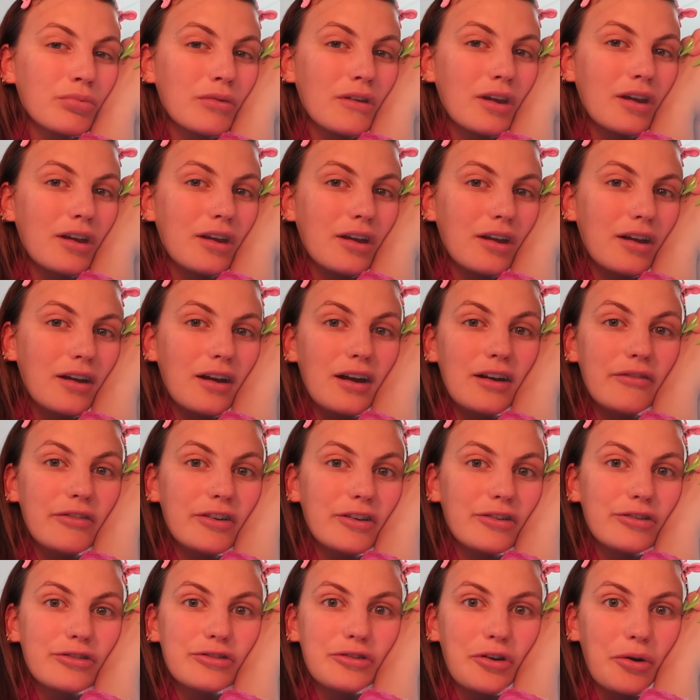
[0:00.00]
But I
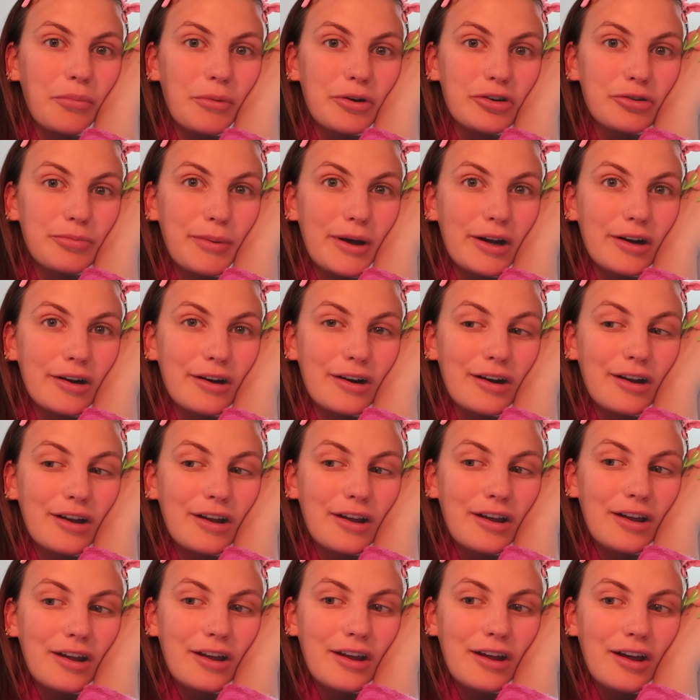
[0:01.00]
feel so much better.
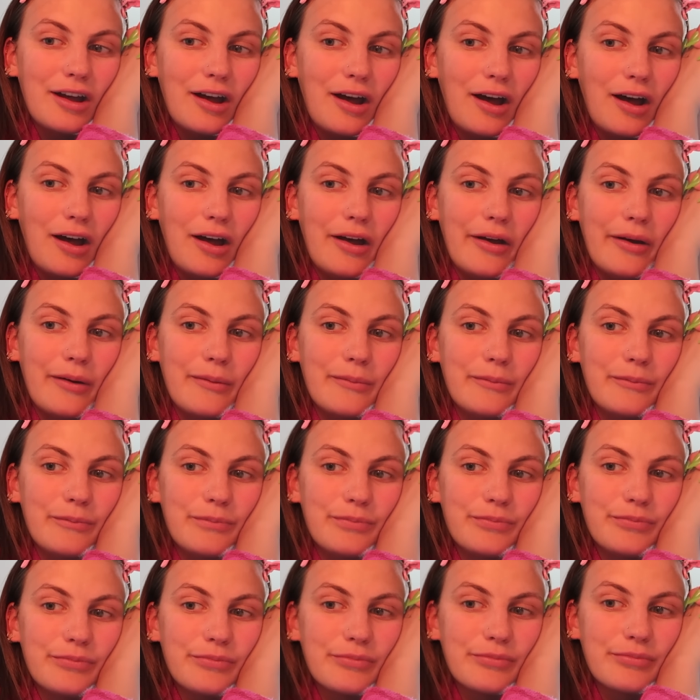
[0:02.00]

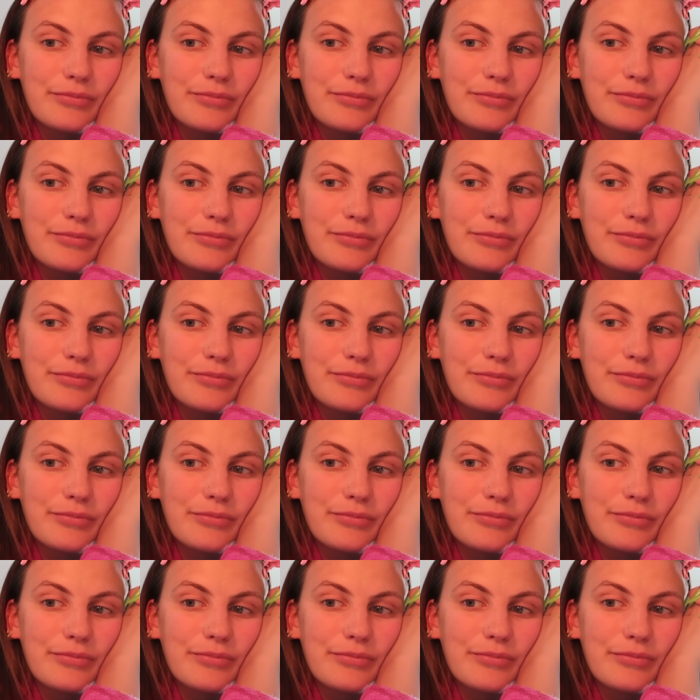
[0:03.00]
Um,